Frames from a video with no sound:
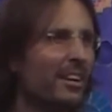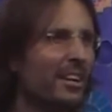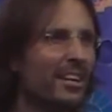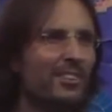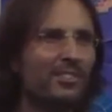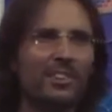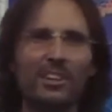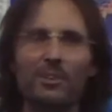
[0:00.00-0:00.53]
Right?
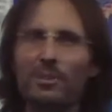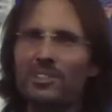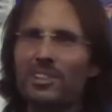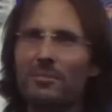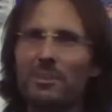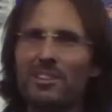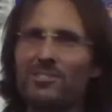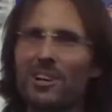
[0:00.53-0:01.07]
He's going to
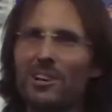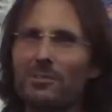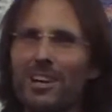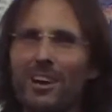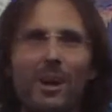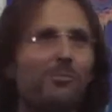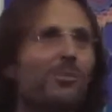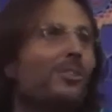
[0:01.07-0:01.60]
reject me. He's going to.
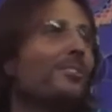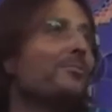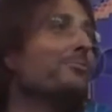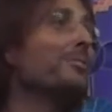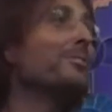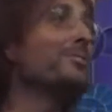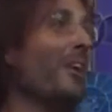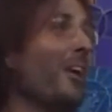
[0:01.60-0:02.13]
Re I'm looking
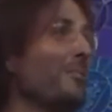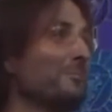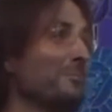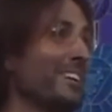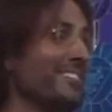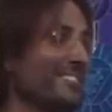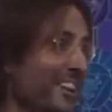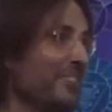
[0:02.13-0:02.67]
for
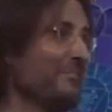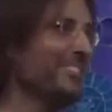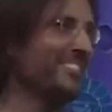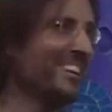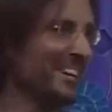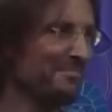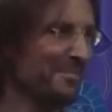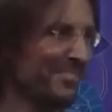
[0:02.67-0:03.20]
times when he's going to
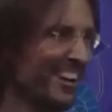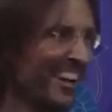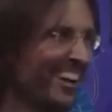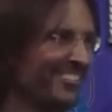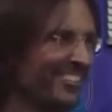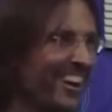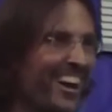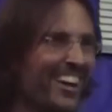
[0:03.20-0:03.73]
reject me
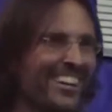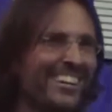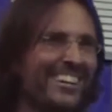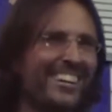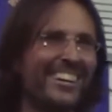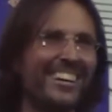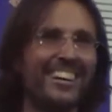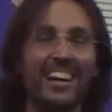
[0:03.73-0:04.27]
now, right?
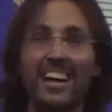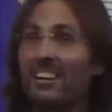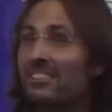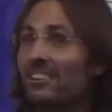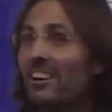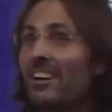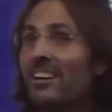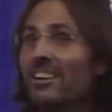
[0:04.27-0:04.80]

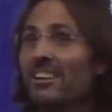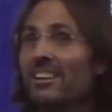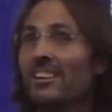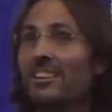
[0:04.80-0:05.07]
Aren't I?